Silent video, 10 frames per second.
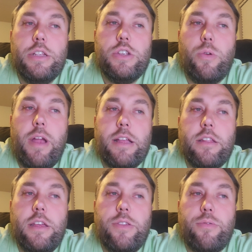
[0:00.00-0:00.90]

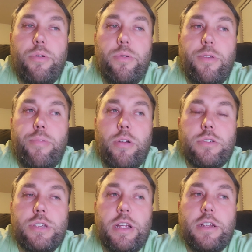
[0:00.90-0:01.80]
directly through the
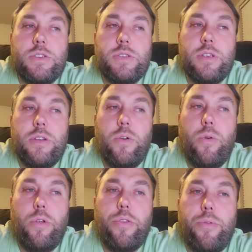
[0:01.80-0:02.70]
ProShares
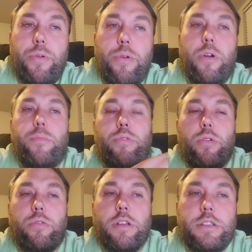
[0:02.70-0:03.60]
or through a
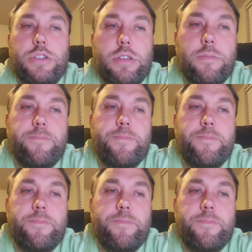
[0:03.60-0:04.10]
brokerage.